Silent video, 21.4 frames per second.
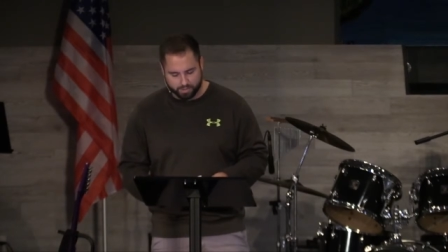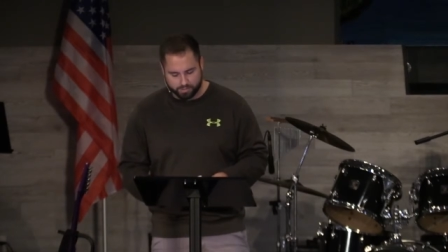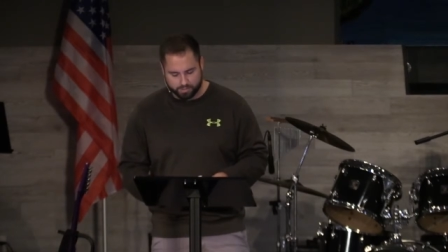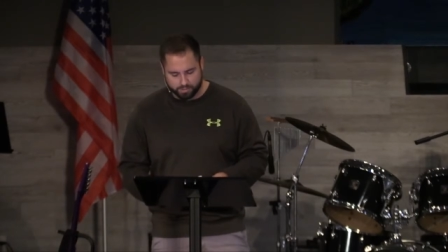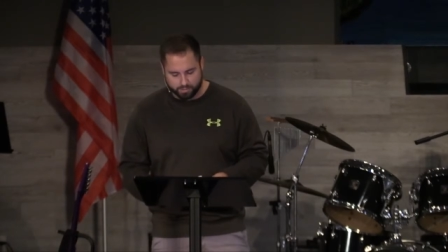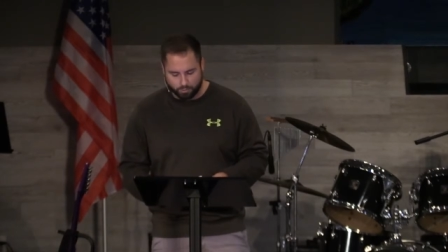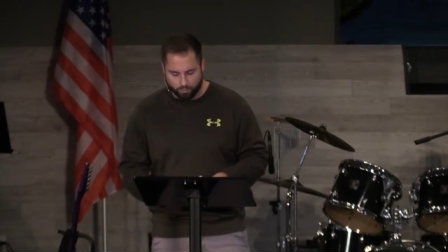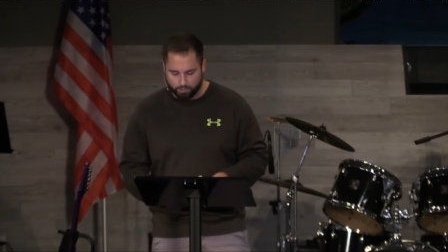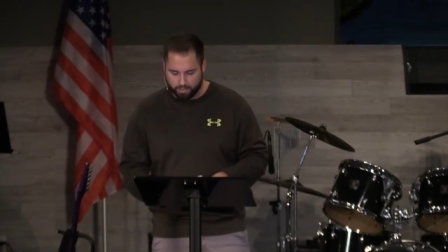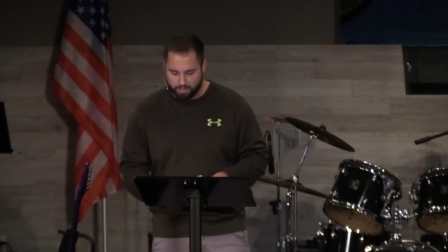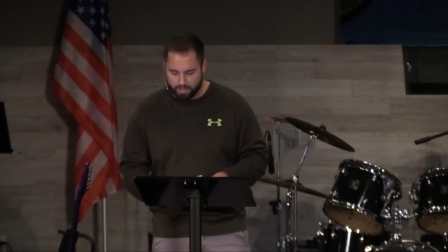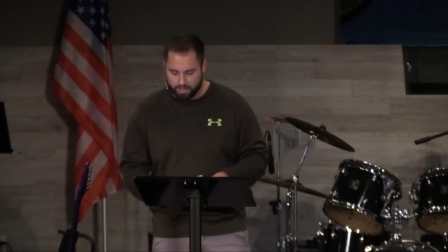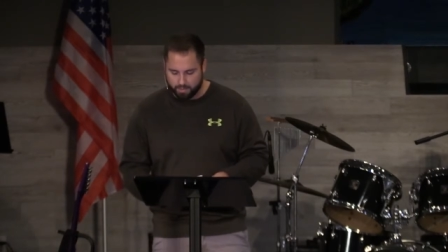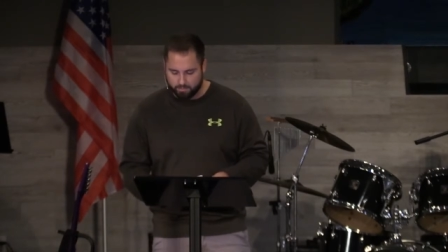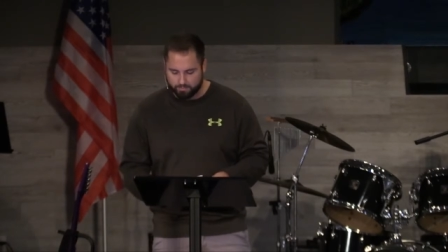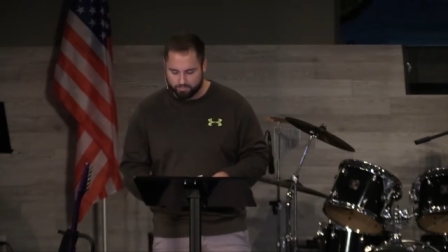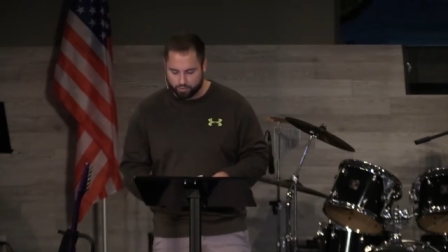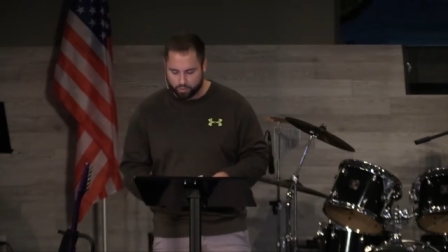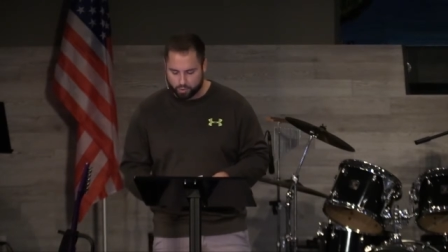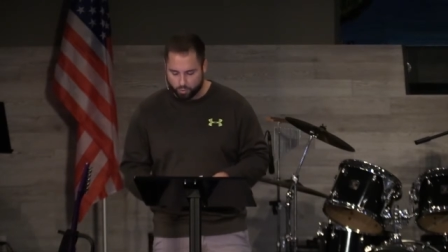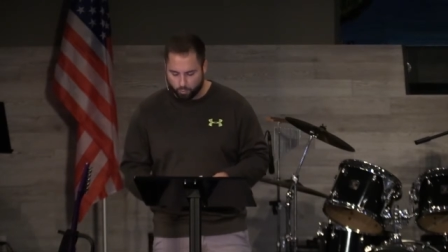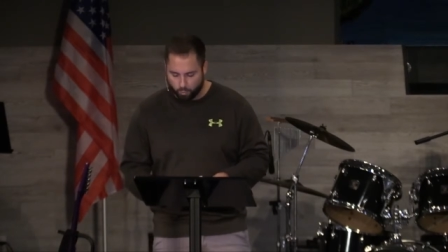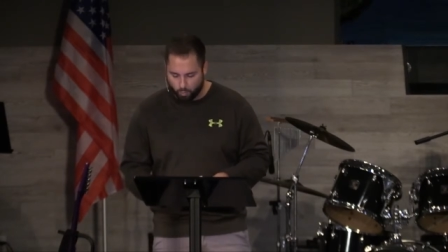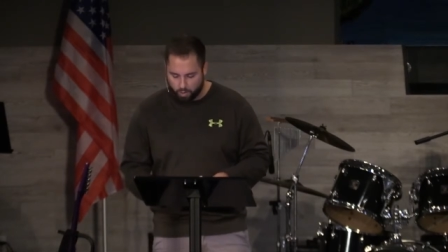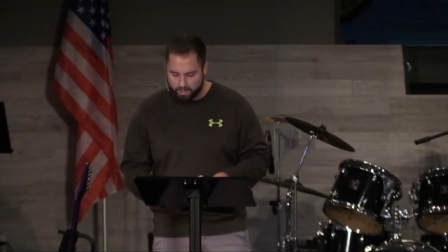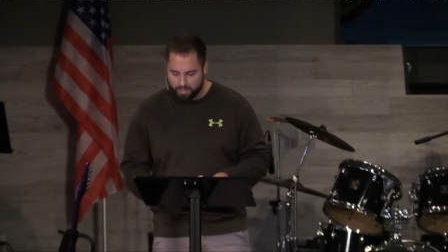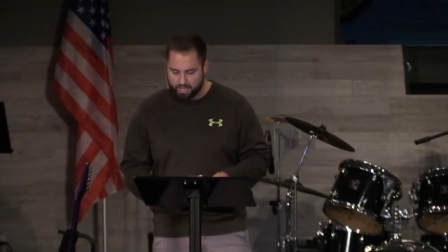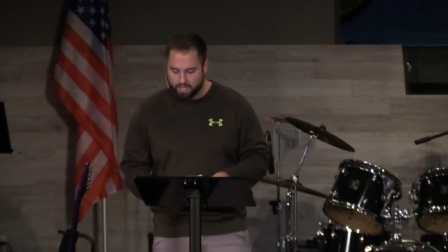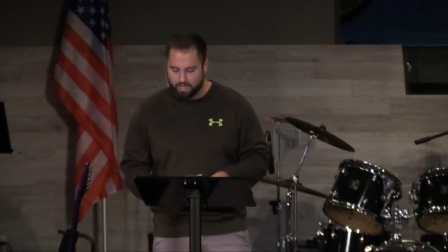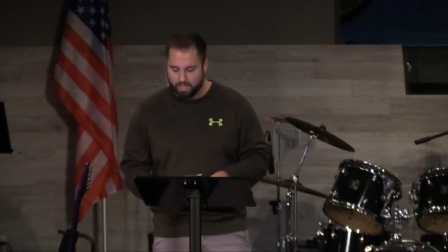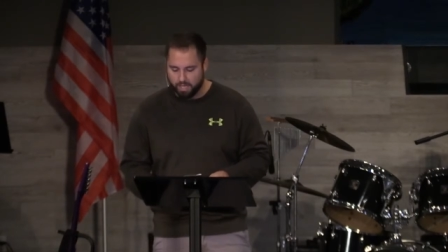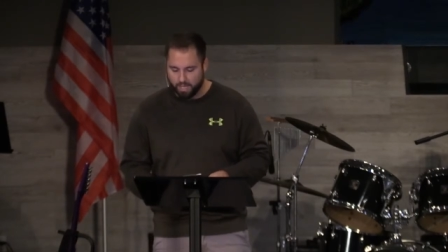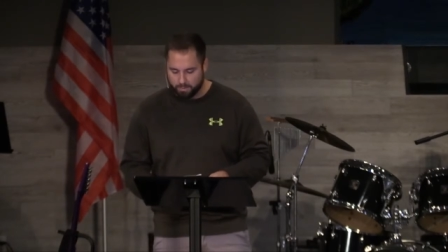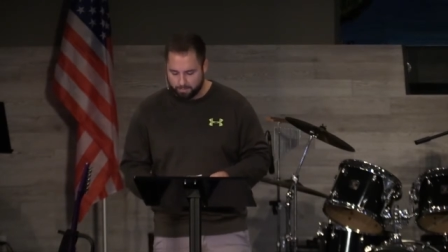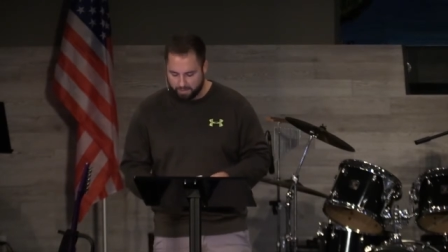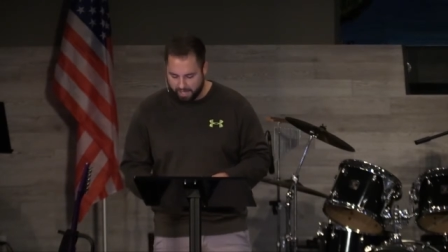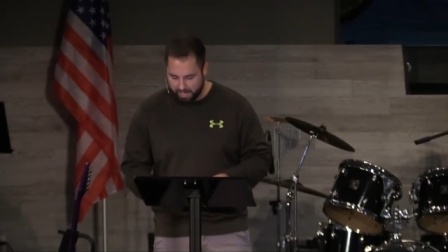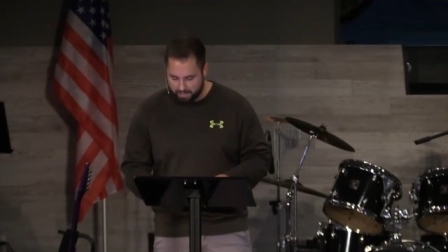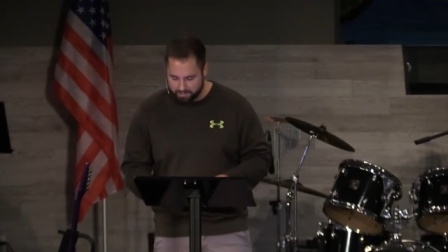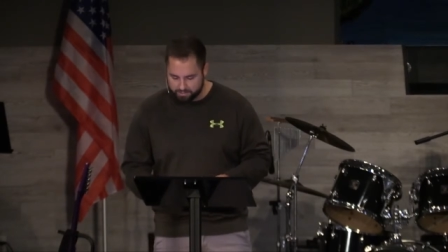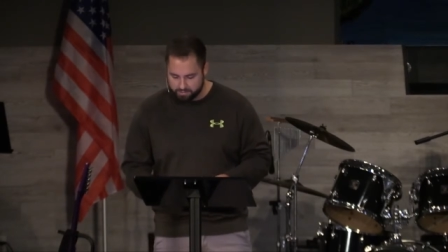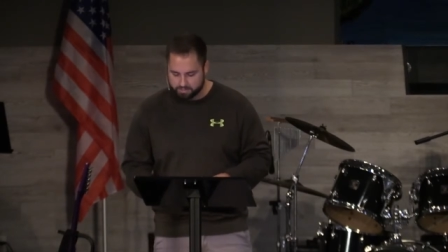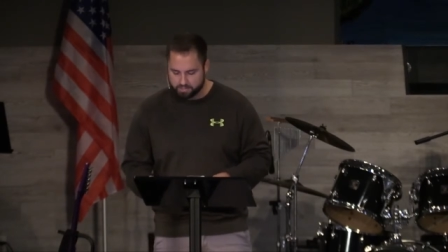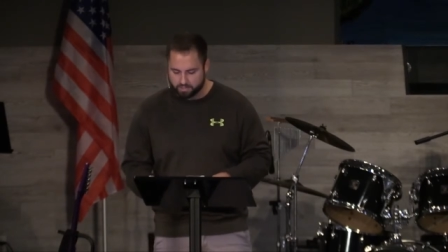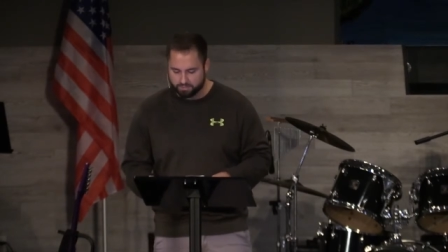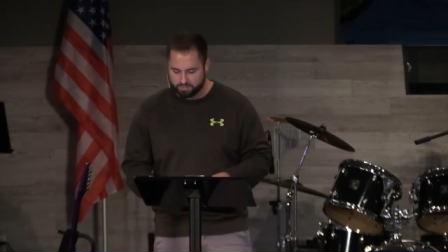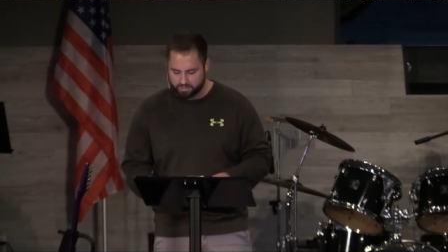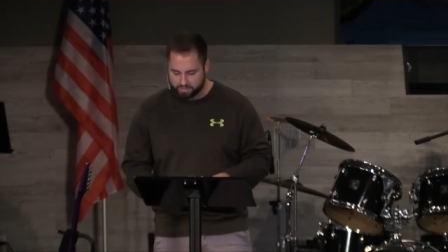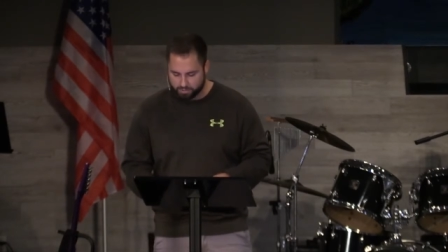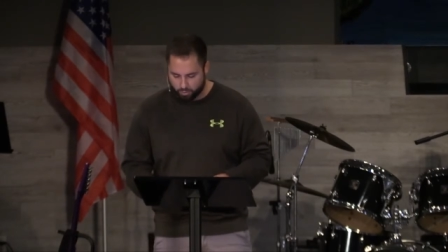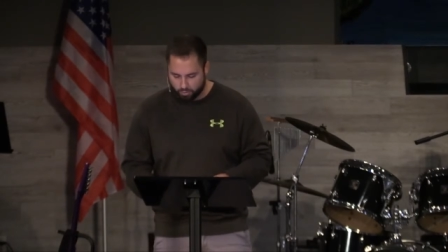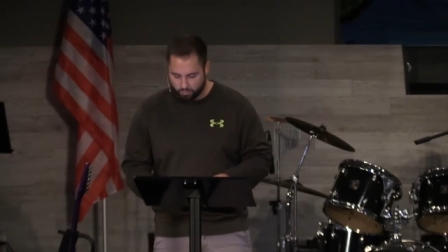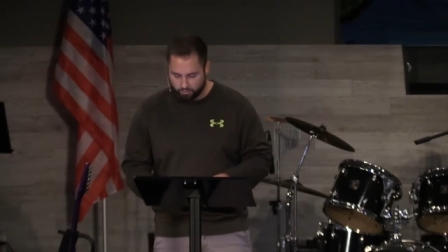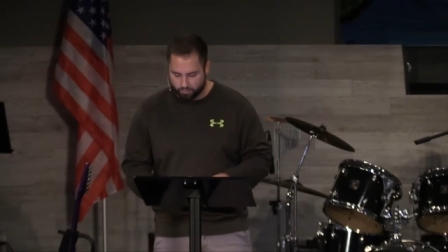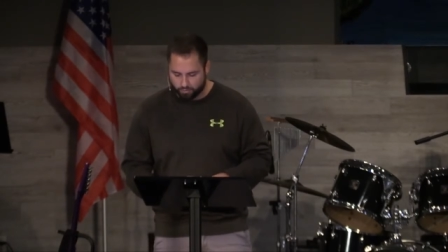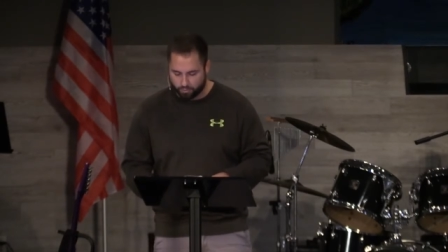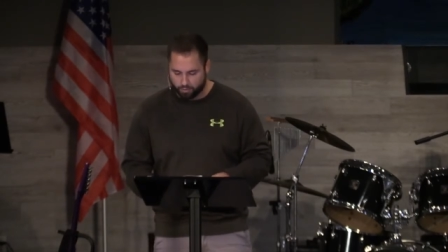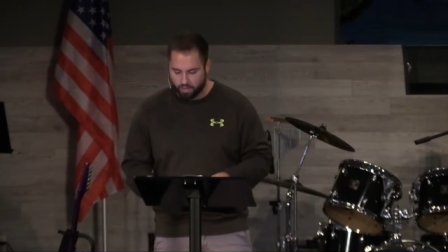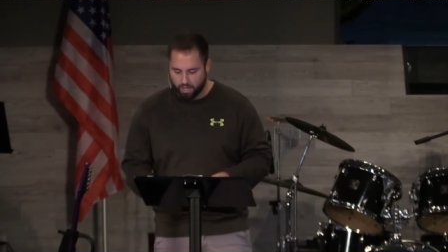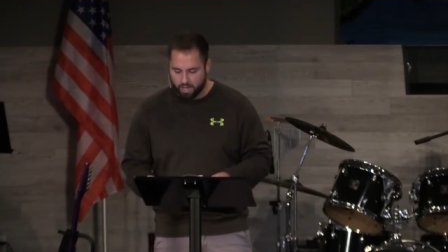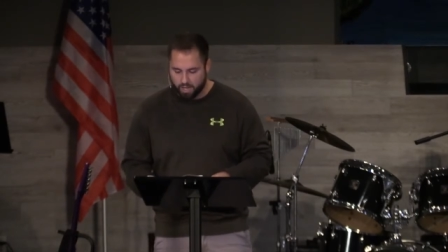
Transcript: and sold him for 20 pieces of silver,